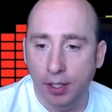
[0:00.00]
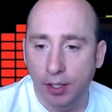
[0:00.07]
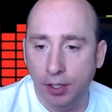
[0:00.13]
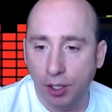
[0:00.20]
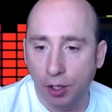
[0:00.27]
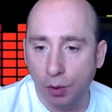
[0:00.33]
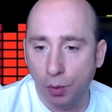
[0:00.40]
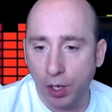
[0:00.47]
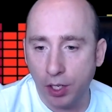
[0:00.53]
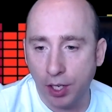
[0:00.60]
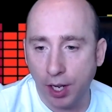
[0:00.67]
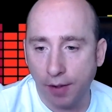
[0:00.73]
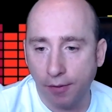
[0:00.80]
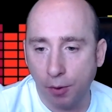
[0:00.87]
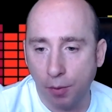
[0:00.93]
So
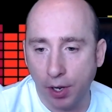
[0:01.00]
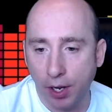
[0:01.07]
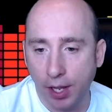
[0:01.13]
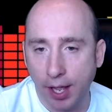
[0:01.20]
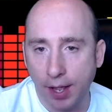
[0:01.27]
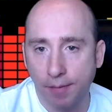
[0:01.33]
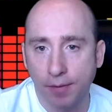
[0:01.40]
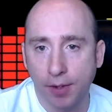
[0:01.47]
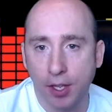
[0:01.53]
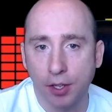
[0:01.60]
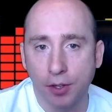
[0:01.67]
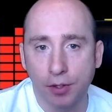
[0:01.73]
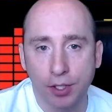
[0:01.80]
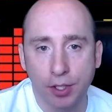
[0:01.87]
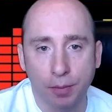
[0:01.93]
whichever one of them you're
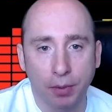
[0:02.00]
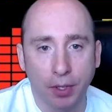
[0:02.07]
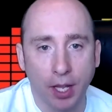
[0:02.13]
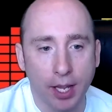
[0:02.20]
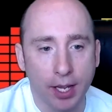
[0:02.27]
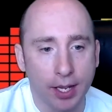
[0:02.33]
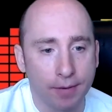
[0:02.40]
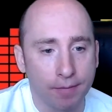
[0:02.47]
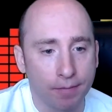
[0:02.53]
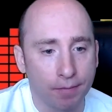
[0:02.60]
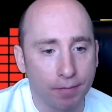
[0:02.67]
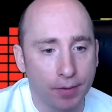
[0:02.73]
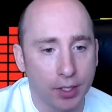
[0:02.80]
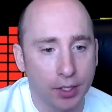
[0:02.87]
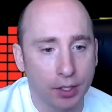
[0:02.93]
used to playing,
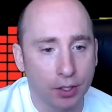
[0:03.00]
it